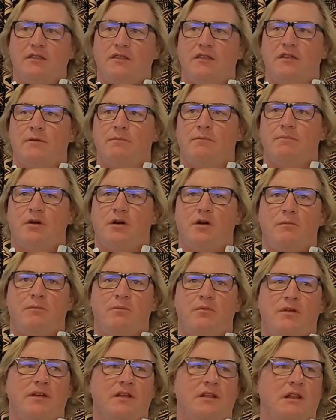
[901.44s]
the
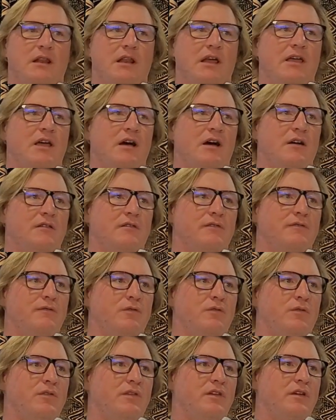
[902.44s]
appropriate layout
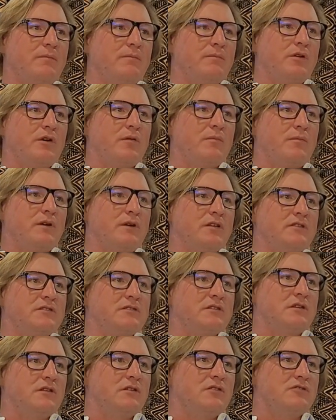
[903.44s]
for the appropriate
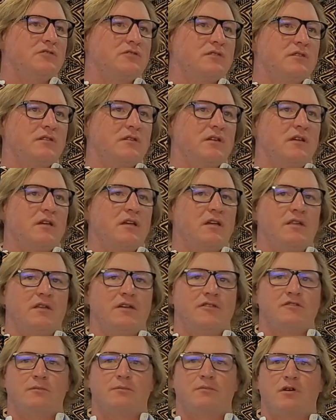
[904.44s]
solution in
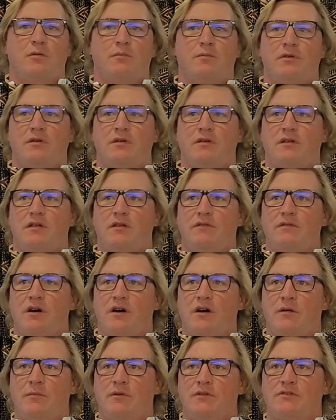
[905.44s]
those appropriate
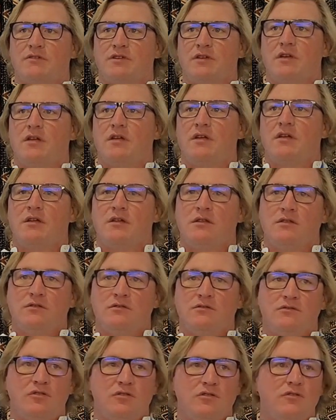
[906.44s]
environments
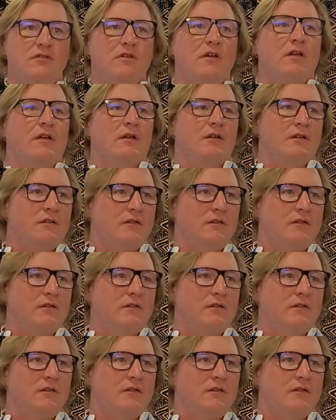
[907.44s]
to